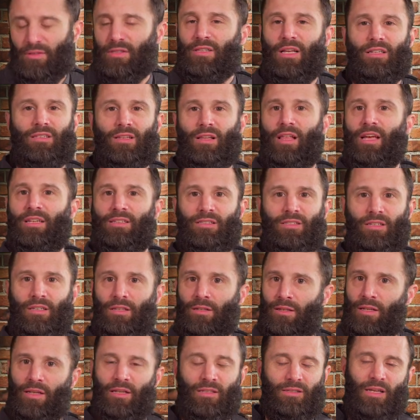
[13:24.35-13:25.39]
because that's the last thing
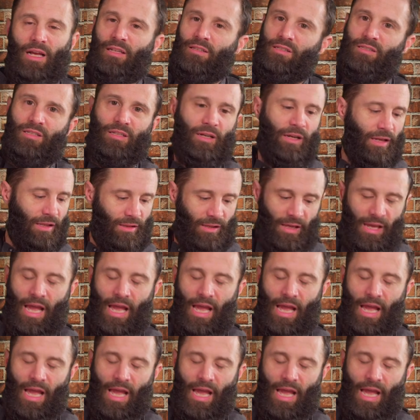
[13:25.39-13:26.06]
you need is on site.